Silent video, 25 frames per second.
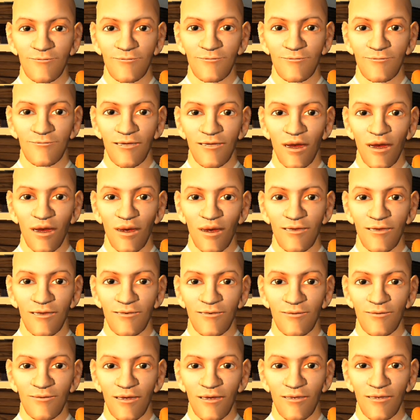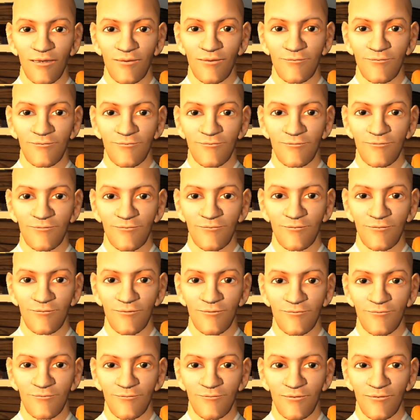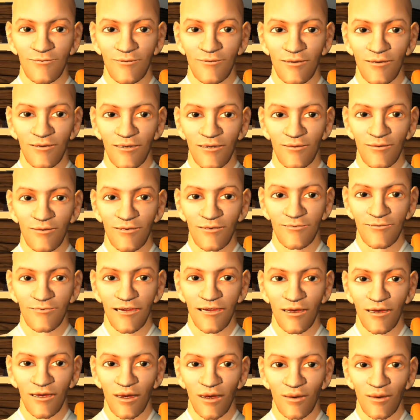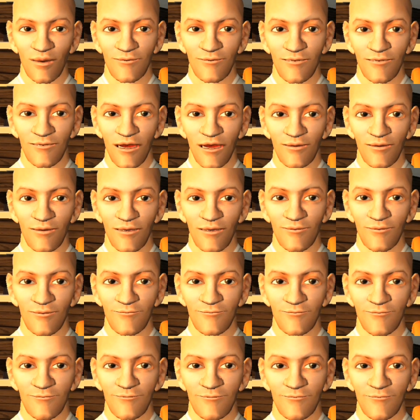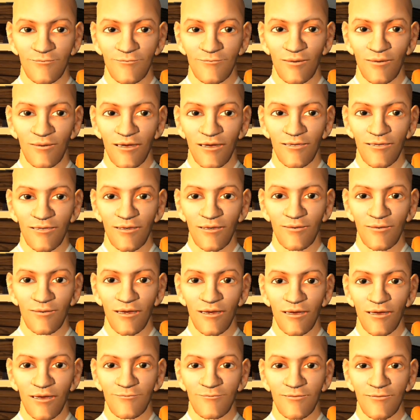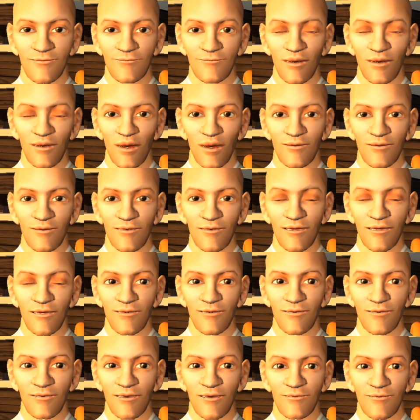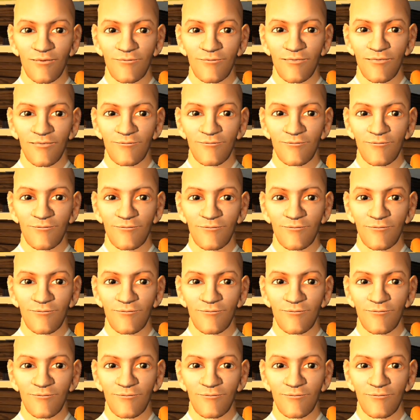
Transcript: But what we do, it's like if we stand in front of a mirror, we have this commentary in front of our heads. We start